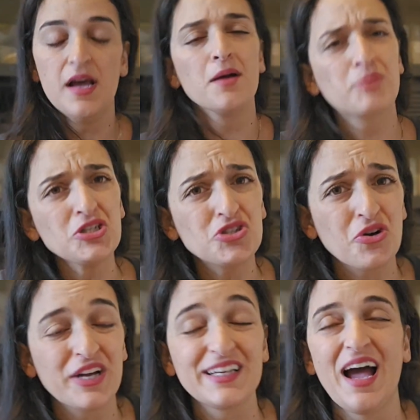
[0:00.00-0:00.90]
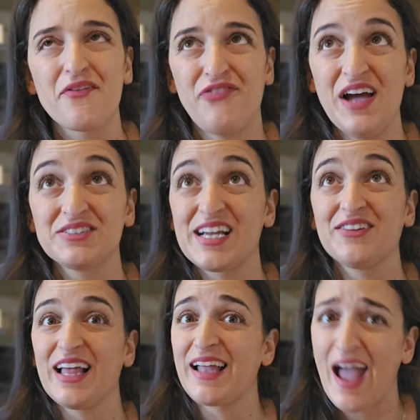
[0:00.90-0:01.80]
Brush drawing, I found out
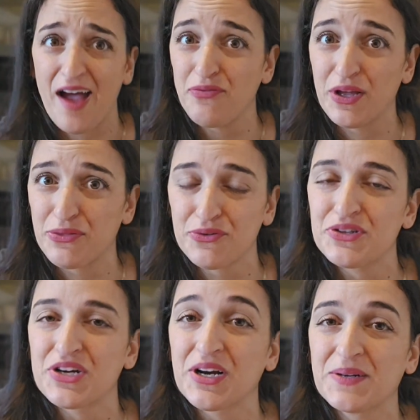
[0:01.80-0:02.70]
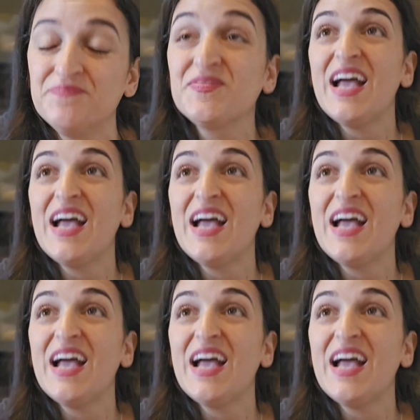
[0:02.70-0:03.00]
like halfway through the term,